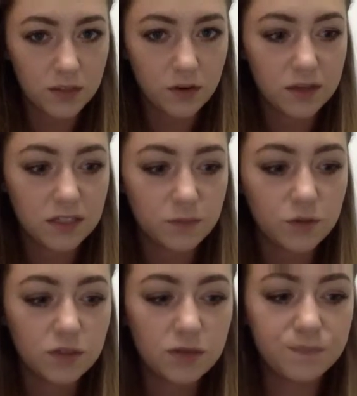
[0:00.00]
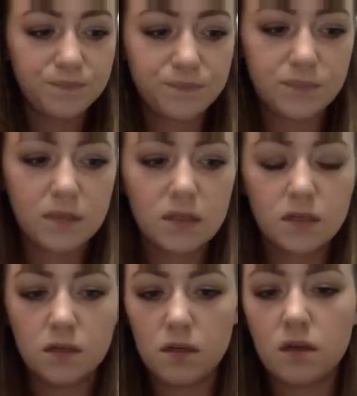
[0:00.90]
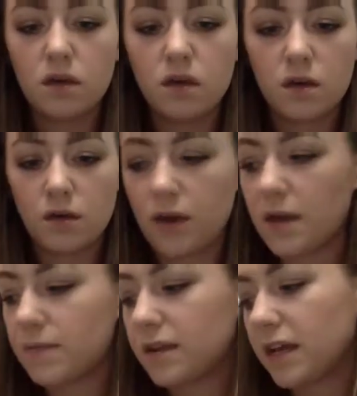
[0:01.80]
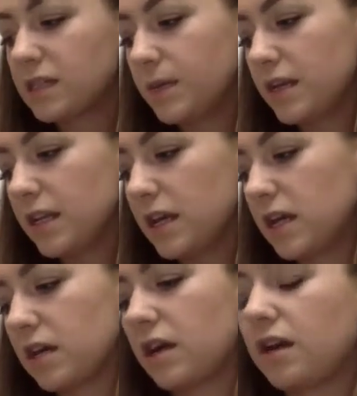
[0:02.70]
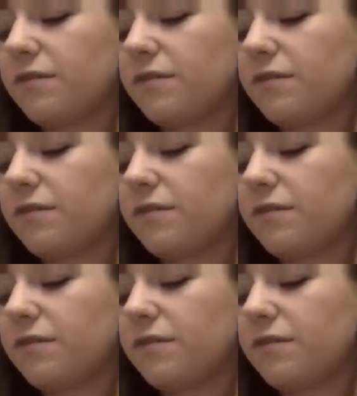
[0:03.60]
our customers. Okay, the next pin got a